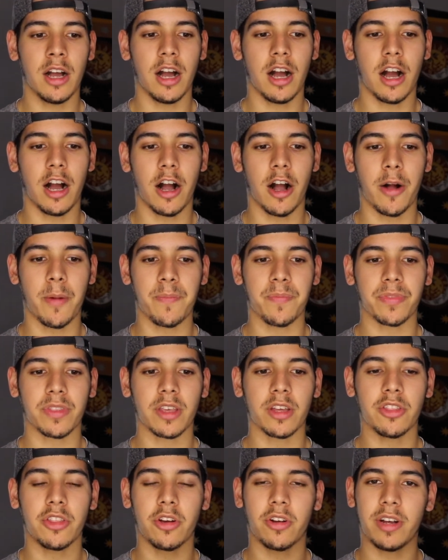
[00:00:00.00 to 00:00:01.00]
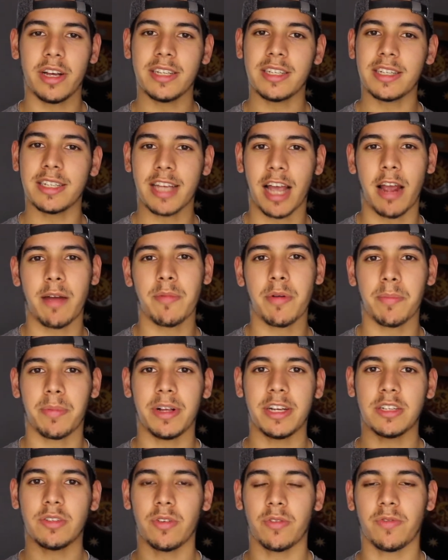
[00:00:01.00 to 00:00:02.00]
There is a time and
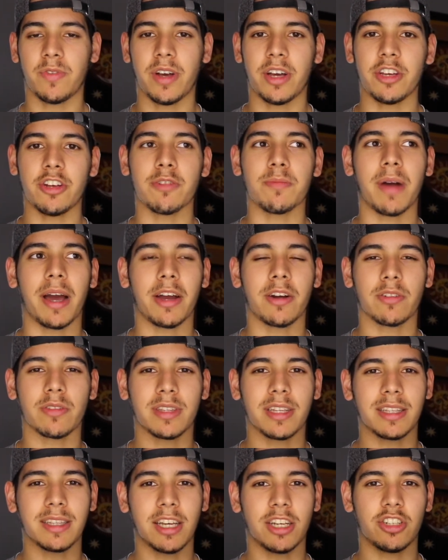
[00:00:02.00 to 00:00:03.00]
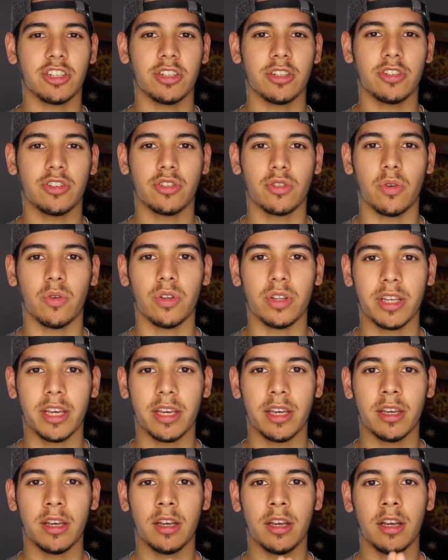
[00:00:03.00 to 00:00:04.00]
place for failure, but I don't think that should
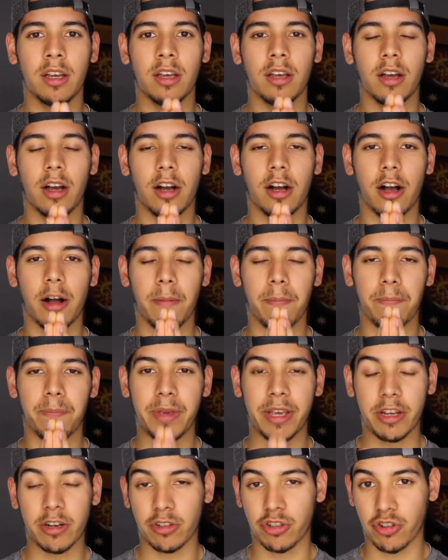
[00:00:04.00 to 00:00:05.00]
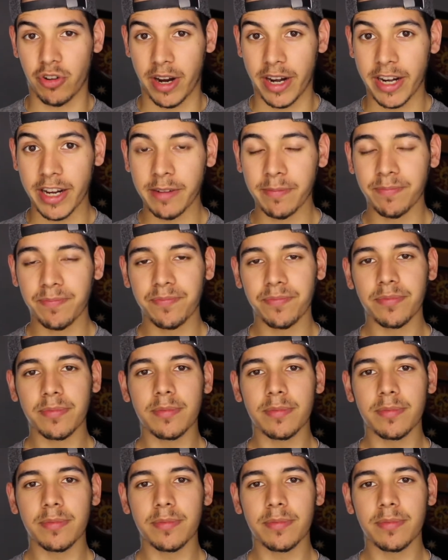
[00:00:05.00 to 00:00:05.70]
solely be your training.